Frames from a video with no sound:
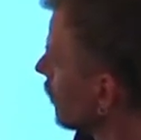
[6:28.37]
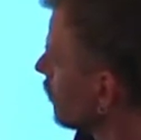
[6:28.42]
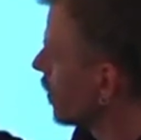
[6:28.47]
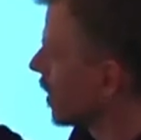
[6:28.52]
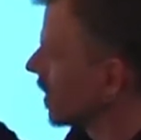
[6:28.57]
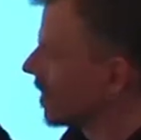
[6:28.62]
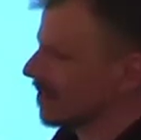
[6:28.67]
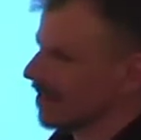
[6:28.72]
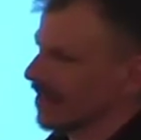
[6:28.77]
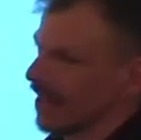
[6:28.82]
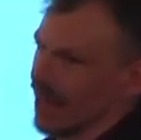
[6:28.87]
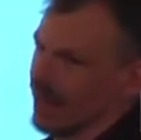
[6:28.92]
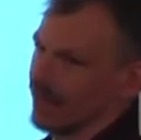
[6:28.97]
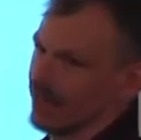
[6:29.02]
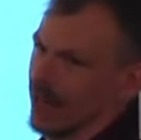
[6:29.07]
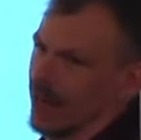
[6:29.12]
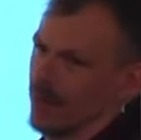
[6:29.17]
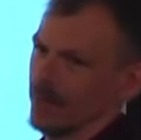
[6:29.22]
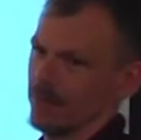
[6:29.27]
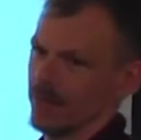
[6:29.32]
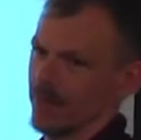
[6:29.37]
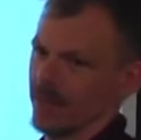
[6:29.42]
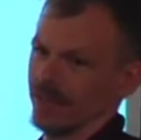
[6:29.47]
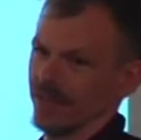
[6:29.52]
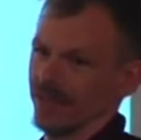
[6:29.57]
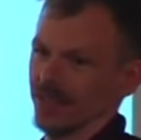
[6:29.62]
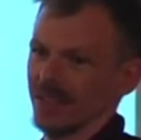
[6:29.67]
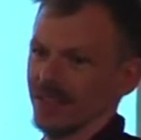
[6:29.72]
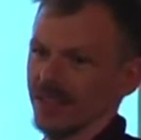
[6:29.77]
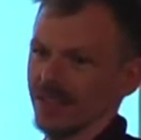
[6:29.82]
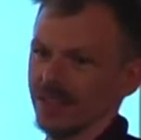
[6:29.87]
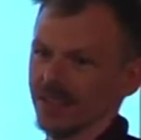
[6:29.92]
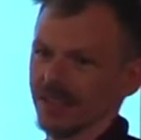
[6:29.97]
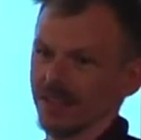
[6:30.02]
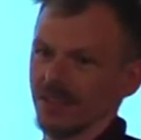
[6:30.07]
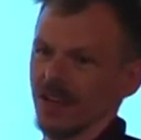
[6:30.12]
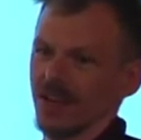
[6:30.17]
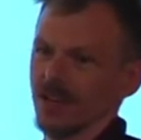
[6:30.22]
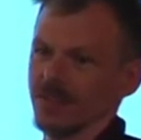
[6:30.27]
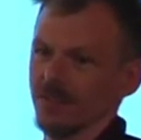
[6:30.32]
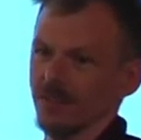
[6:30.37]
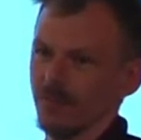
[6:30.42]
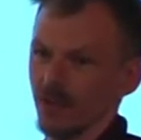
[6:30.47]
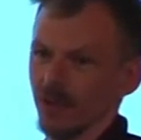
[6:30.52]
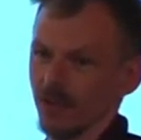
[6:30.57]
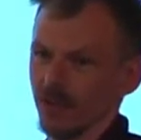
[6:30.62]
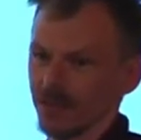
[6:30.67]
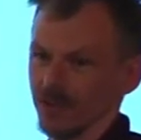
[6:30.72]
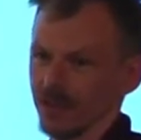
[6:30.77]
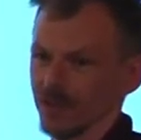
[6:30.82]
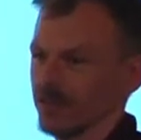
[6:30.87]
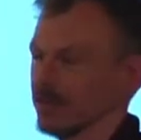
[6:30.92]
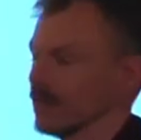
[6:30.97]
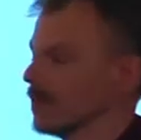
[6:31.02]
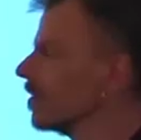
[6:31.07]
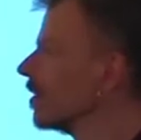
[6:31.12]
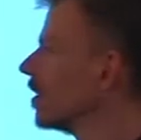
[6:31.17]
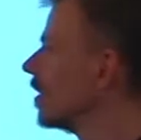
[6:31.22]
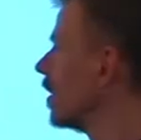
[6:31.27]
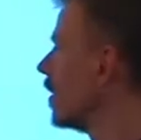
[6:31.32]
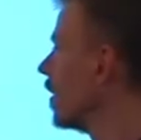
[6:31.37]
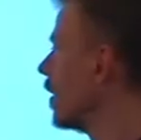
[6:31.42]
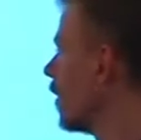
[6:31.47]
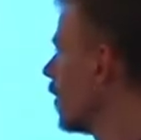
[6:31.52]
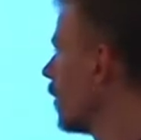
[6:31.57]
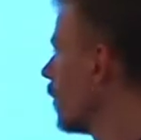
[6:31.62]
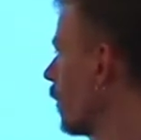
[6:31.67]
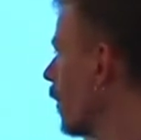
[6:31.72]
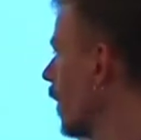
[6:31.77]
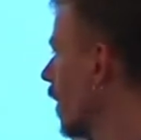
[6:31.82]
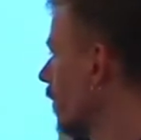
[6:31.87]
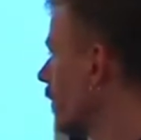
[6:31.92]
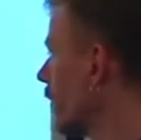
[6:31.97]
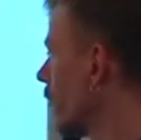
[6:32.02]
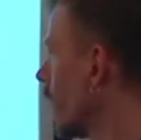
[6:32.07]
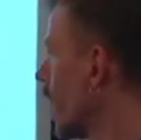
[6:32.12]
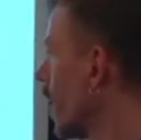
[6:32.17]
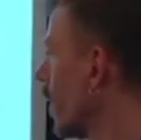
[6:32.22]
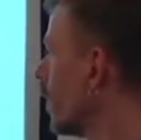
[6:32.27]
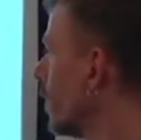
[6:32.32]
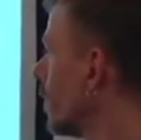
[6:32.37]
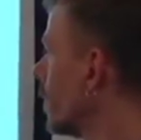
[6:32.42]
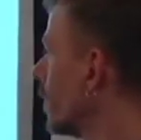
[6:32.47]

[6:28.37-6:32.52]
picks that up as an instruction pointer, where to run.